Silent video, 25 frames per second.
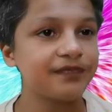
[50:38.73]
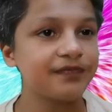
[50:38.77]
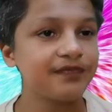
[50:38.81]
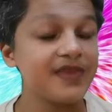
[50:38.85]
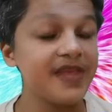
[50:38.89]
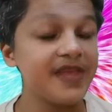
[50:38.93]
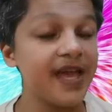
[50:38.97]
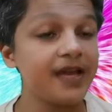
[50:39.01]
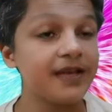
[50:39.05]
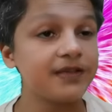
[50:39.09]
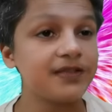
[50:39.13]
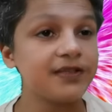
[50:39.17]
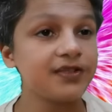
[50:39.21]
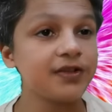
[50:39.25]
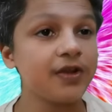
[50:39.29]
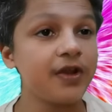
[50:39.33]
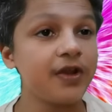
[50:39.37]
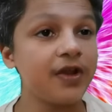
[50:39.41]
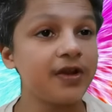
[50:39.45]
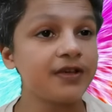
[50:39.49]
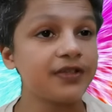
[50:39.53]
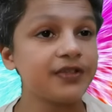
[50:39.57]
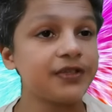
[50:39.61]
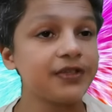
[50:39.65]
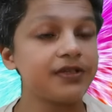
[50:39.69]
that is
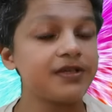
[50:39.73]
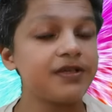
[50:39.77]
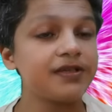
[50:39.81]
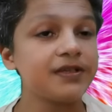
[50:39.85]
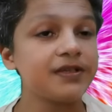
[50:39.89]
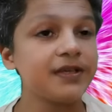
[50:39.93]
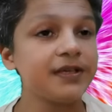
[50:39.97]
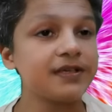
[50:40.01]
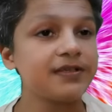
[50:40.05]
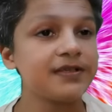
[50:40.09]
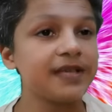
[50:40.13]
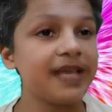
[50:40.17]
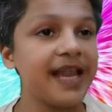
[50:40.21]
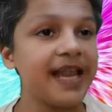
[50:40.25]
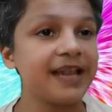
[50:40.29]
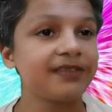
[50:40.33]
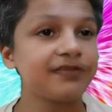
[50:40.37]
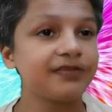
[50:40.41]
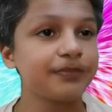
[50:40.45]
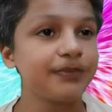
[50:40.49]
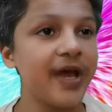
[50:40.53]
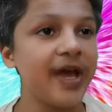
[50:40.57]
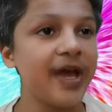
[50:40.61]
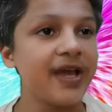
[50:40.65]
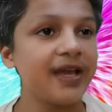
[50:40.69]
consciously
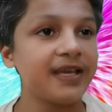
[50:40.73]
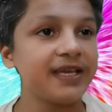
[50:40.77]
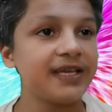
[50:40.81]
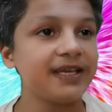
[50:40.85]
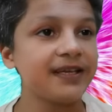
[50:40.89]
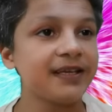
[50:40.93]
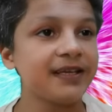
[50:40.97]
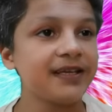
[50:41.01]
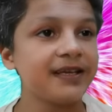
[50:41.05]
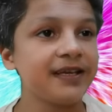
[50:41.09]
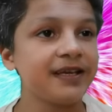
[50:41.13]
self-marking.